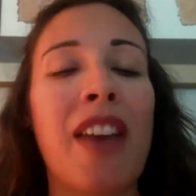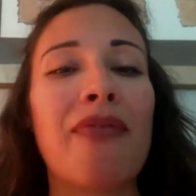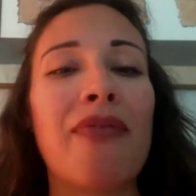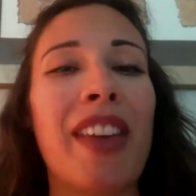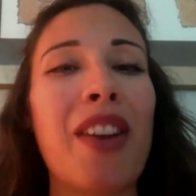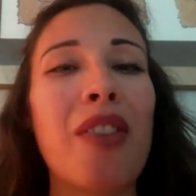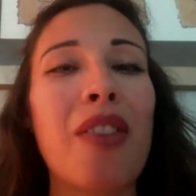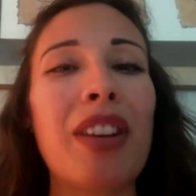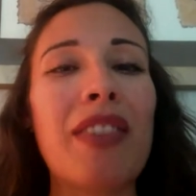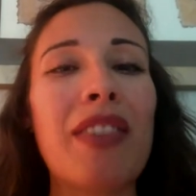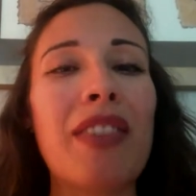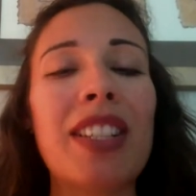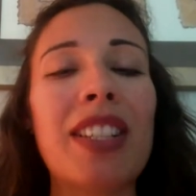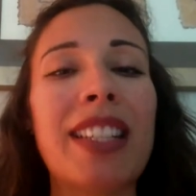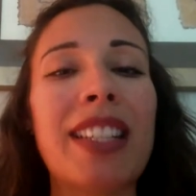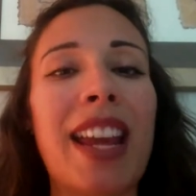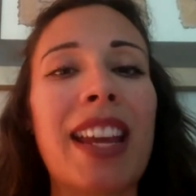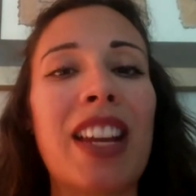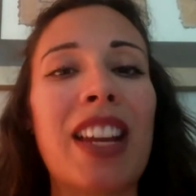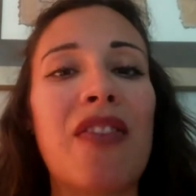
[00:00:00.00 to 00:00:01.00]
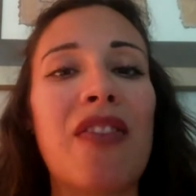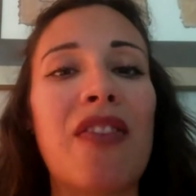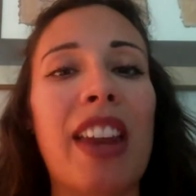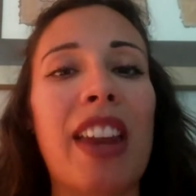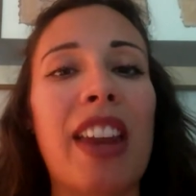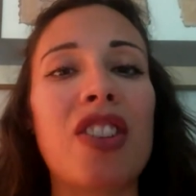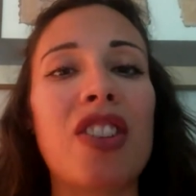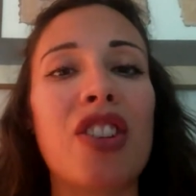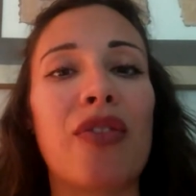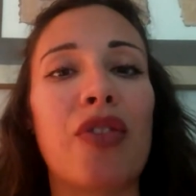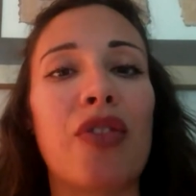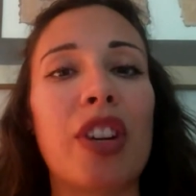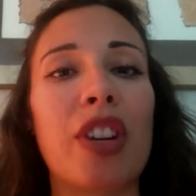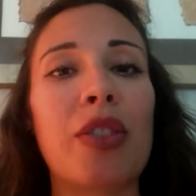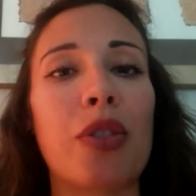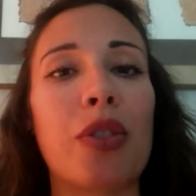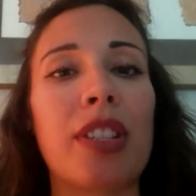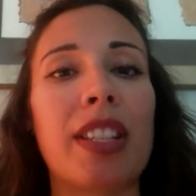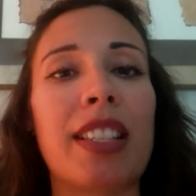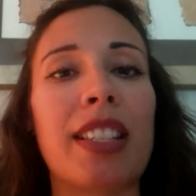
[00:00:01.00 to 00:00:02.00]
they don't even take advantage of
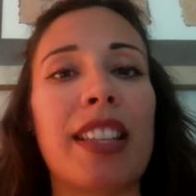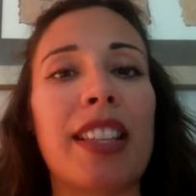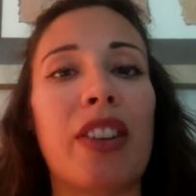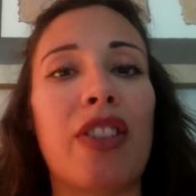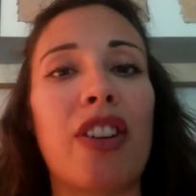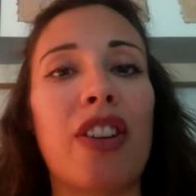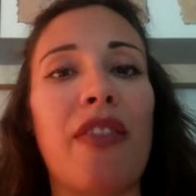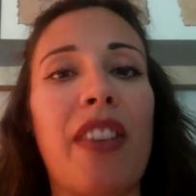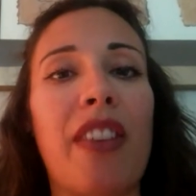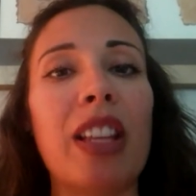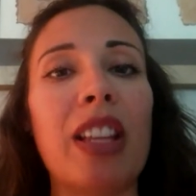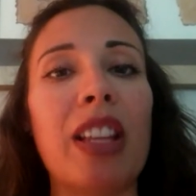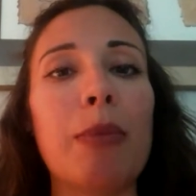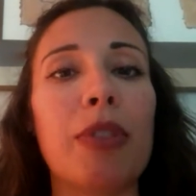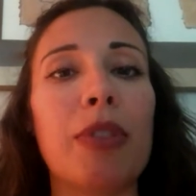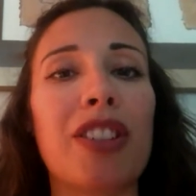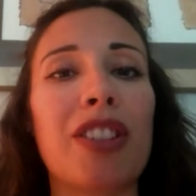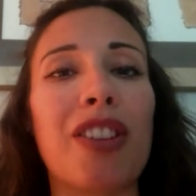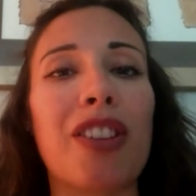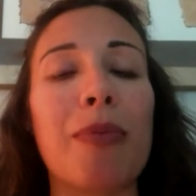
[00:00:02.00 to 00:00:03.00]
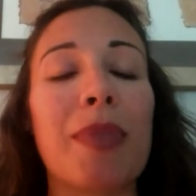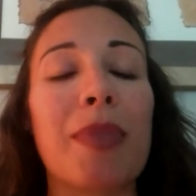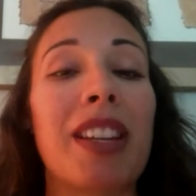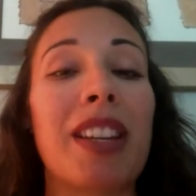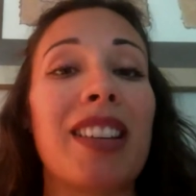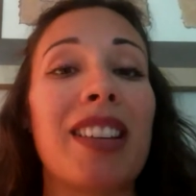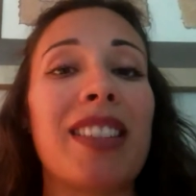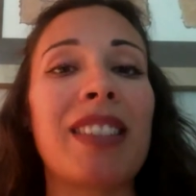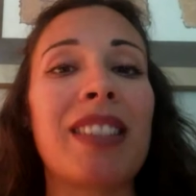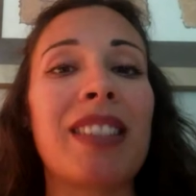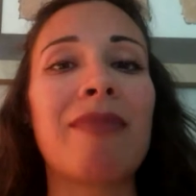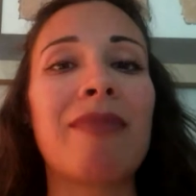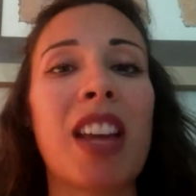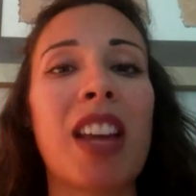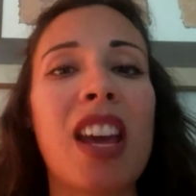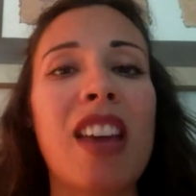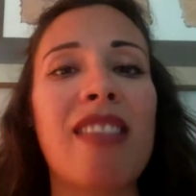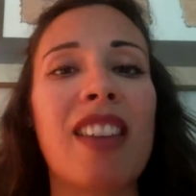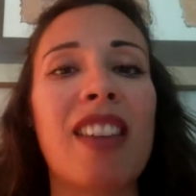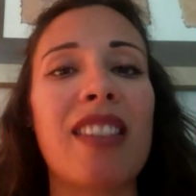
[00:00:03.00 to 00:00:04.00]
resources that are available to them because
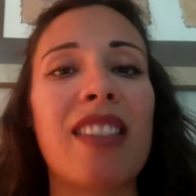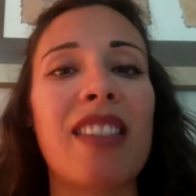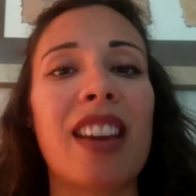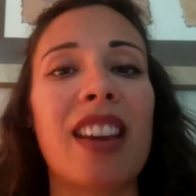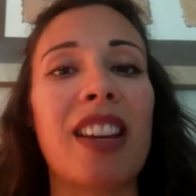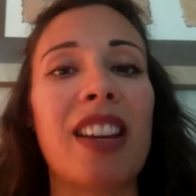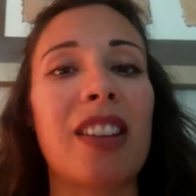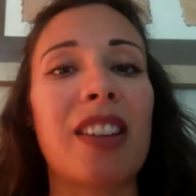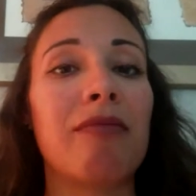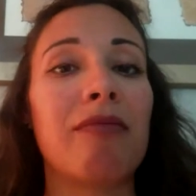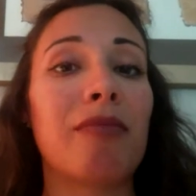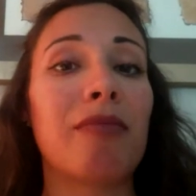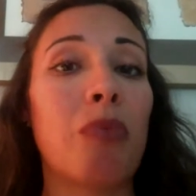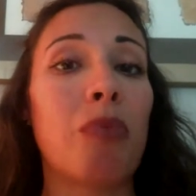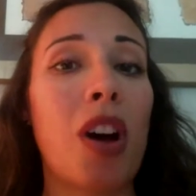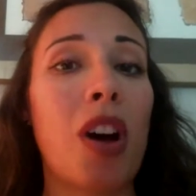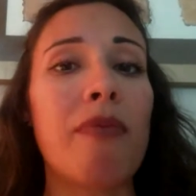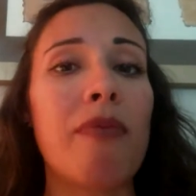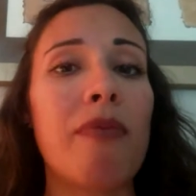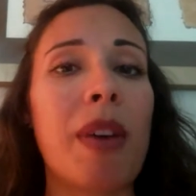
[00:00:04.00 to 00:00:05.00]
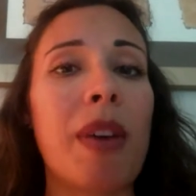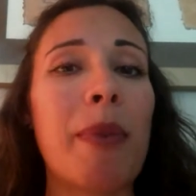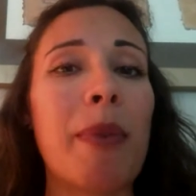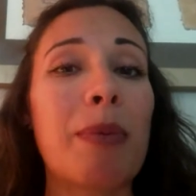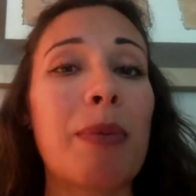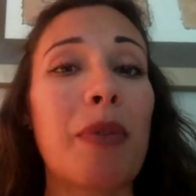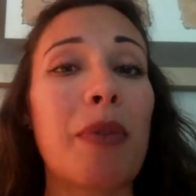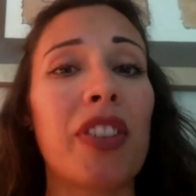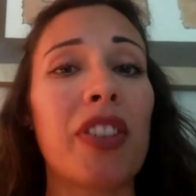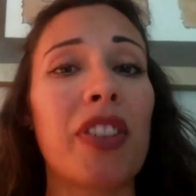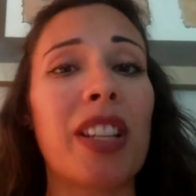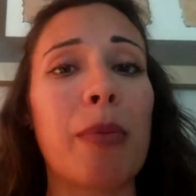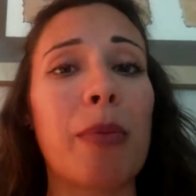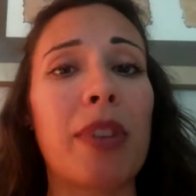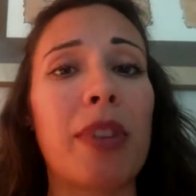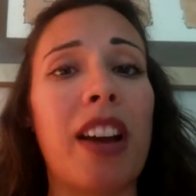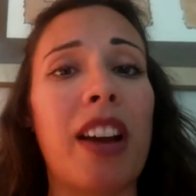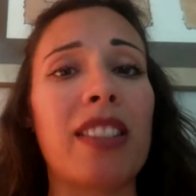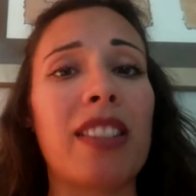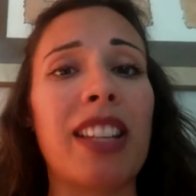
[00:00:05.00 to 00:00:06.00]
they think, well, that must be for
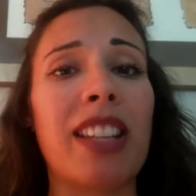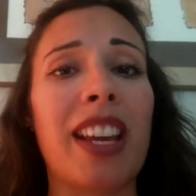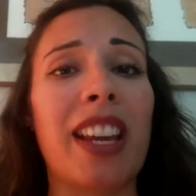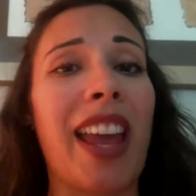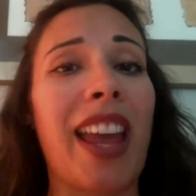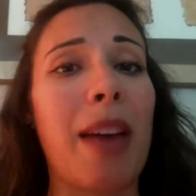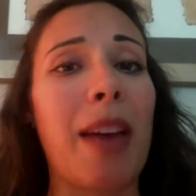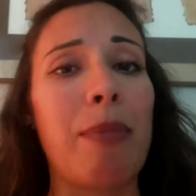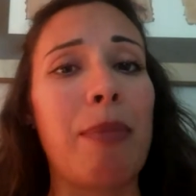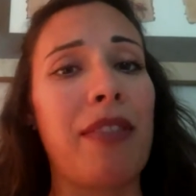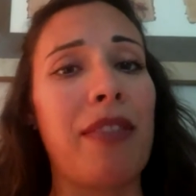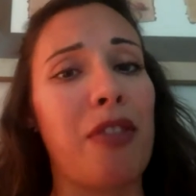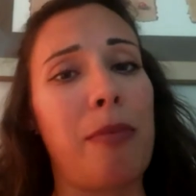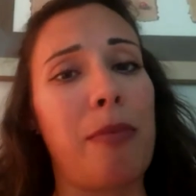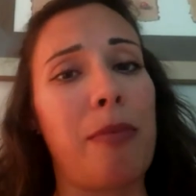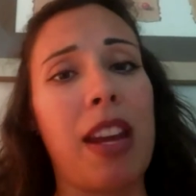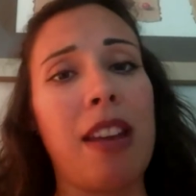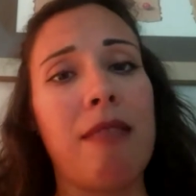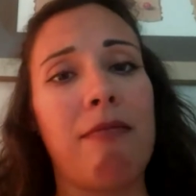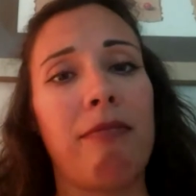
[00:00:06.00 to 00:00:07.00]
someone else. It can't be for me.